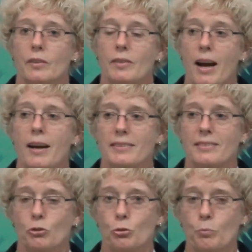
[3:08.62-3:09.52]

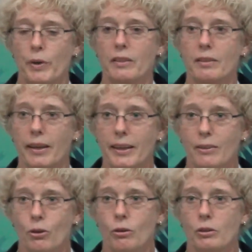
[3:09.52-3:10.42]
task to
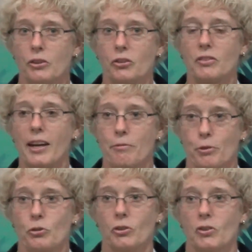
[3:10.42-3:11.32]
maintain all this
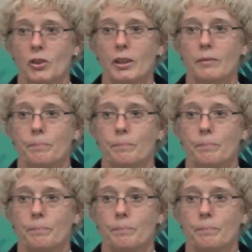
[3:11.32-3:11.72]
diversity.